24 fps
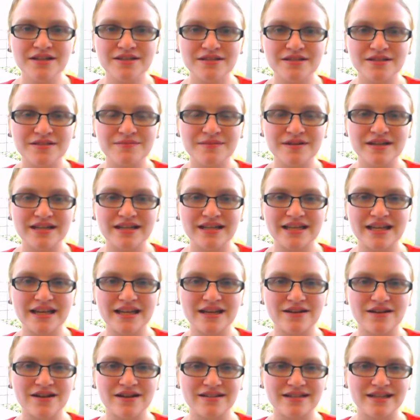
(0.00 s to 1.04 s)
Just wanted to get
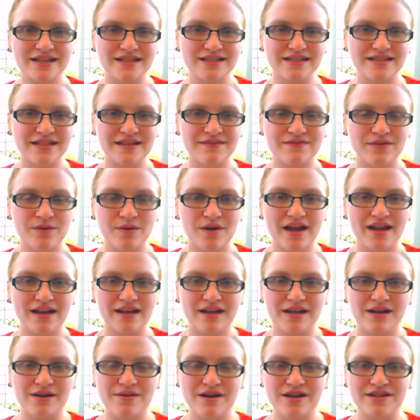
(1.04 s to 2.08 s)
in contact to see if you had
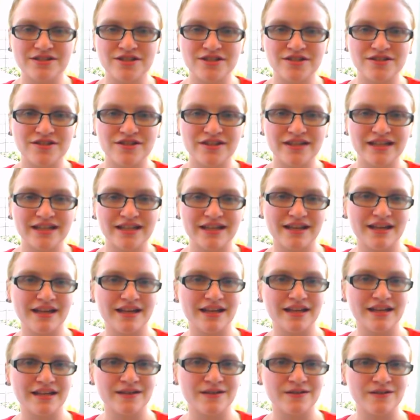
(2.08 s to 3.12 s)
any questions or needed
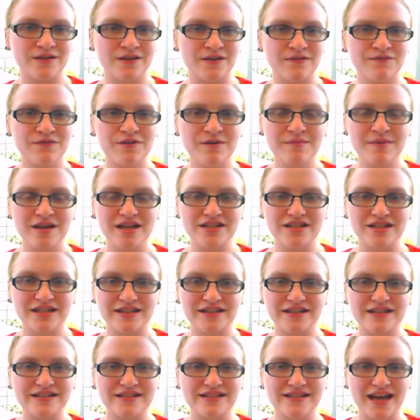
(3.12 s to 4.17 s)
any additional information at
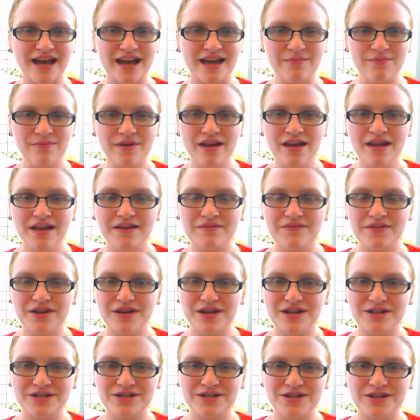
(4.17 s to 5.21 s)
this time. If you could
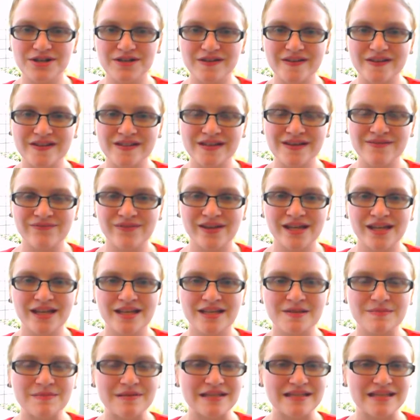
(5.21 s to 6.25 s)
at your earliest convenience,
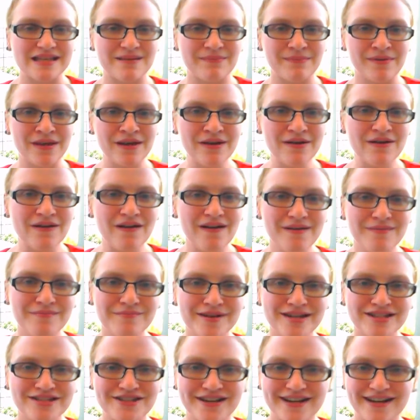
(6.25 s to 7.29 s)
please give me a call. My
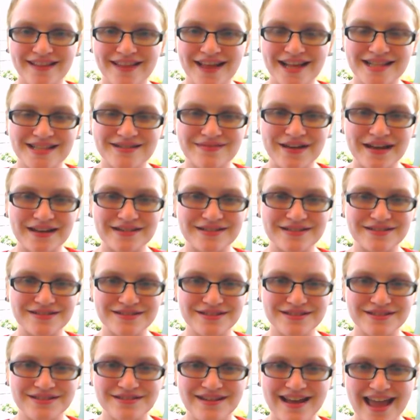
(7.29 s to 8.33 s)
direct line is
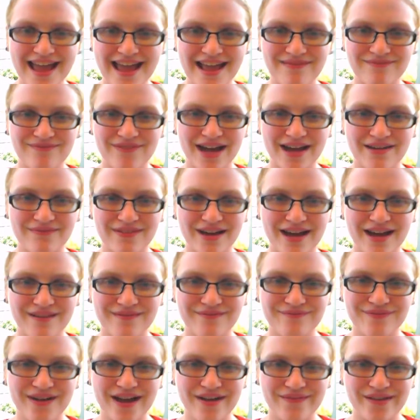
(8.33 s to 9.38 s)

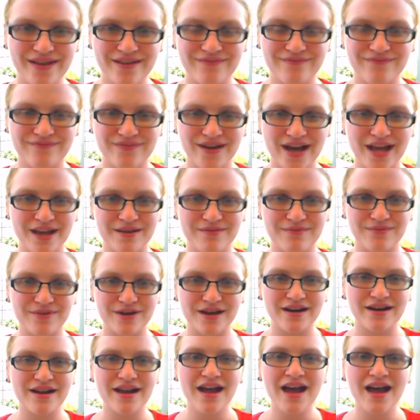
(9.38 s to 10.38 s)
502-855-5851.